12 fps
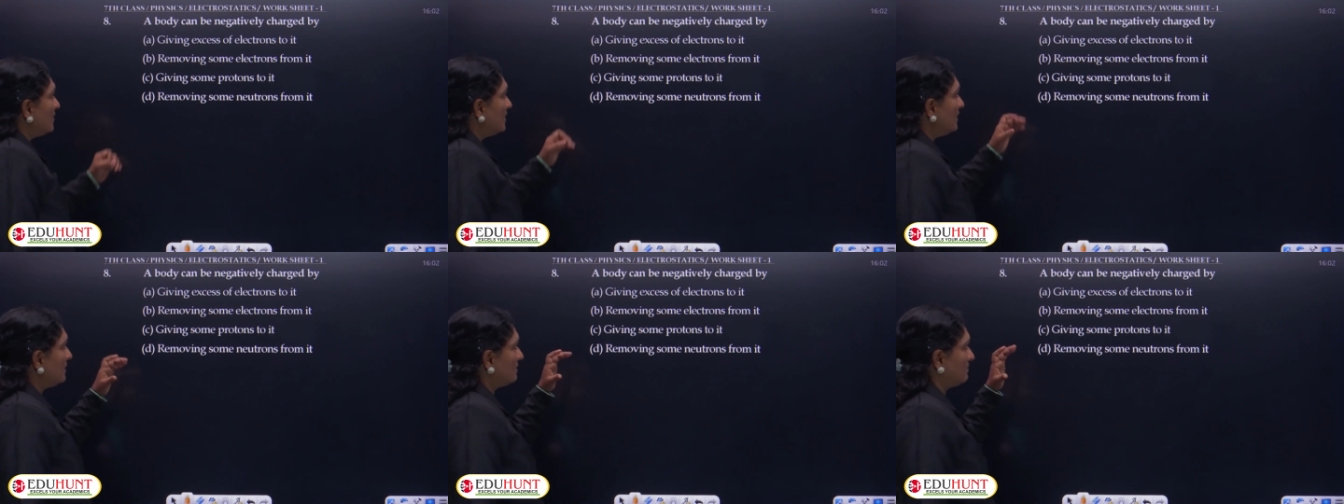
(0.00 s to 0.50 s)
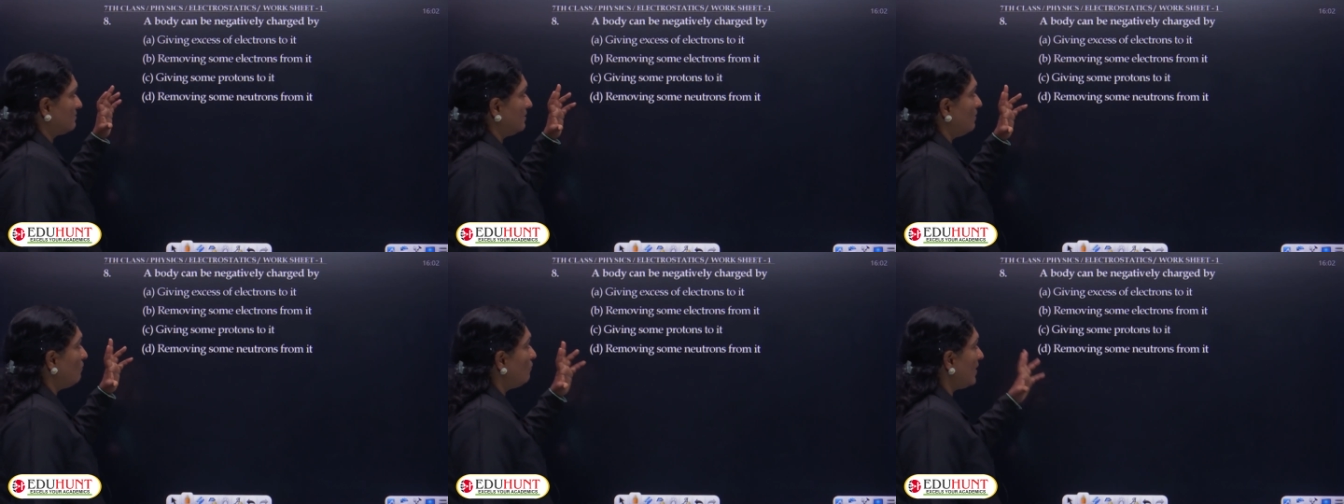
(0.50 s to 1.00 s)
one,
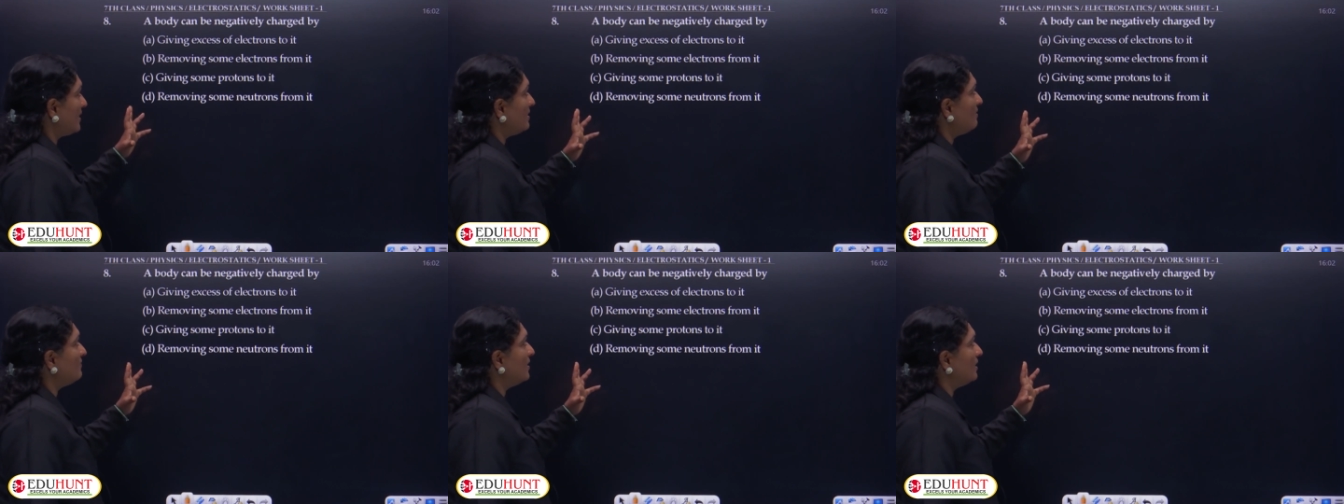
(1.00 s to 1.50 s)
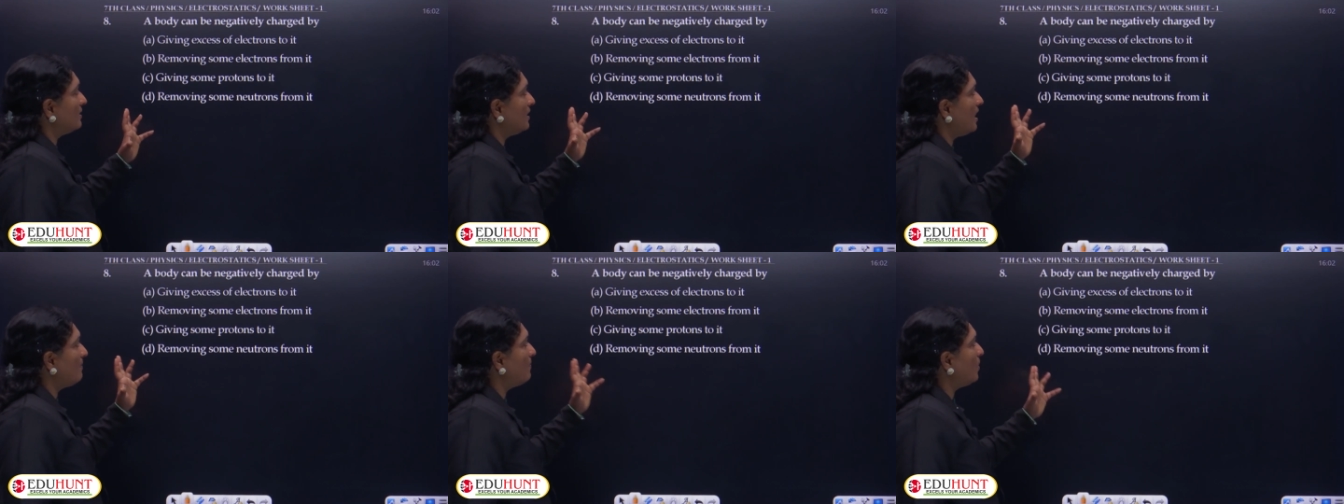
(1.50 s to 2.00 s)
whenever
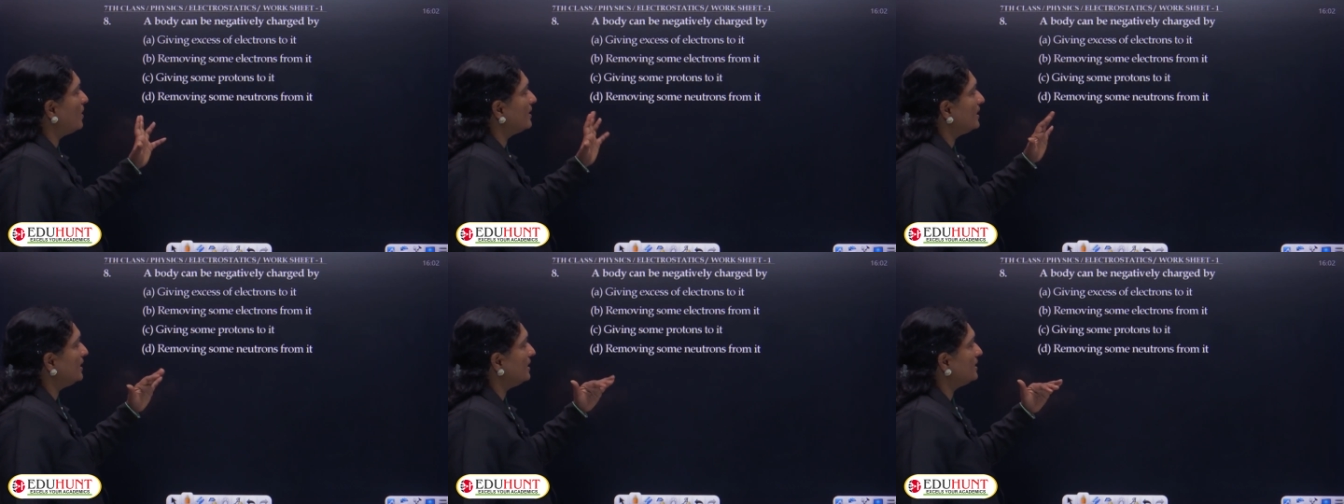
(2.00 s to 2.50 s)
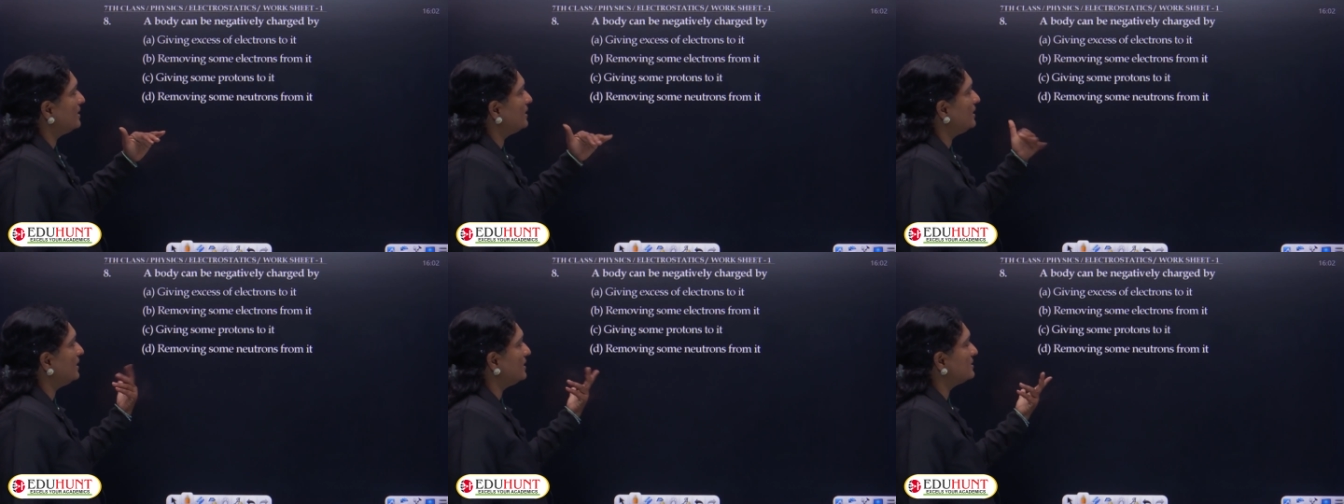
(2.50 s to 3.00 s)
a body
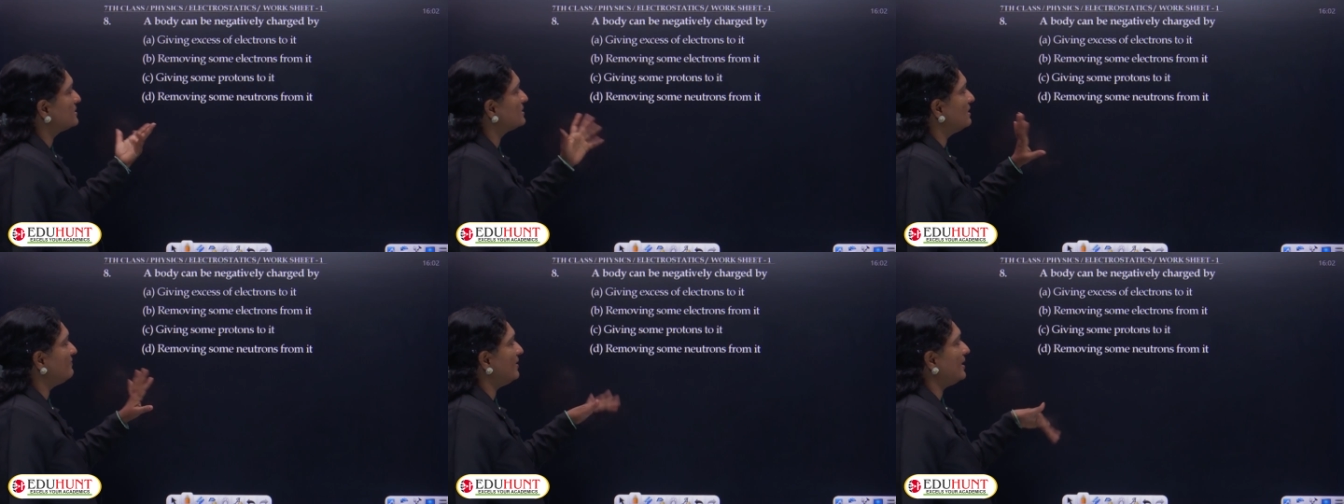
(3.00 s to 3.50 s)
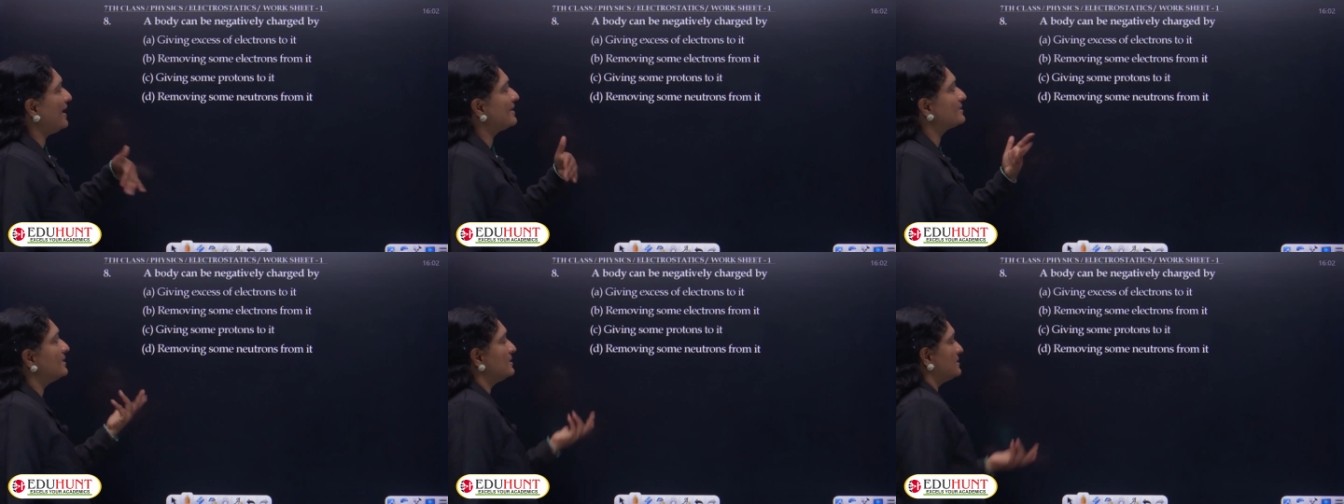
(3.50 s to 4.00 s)
is given
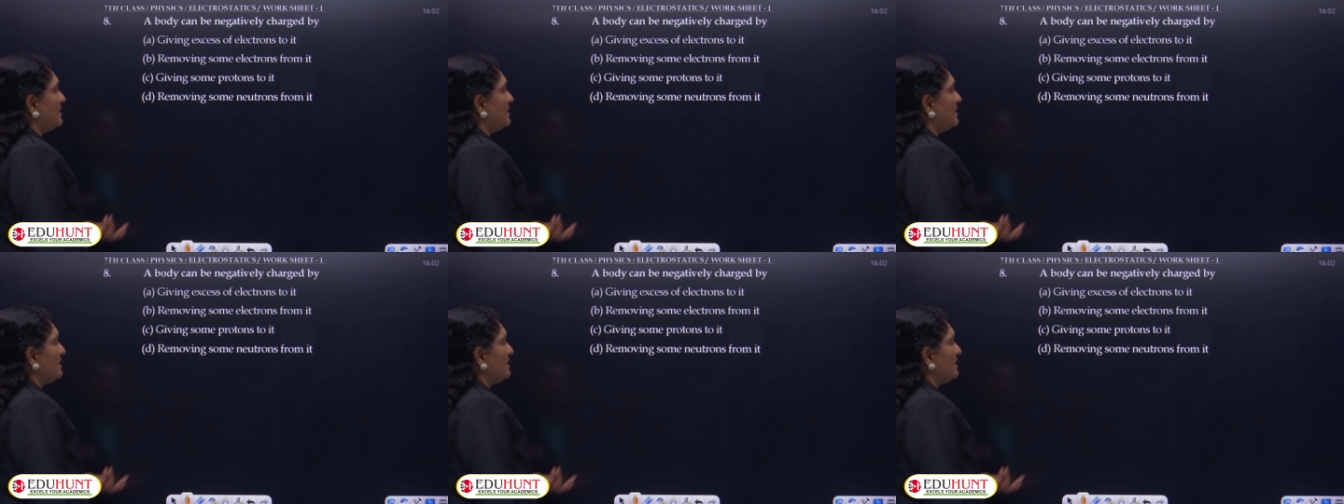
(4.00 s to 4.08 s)
excess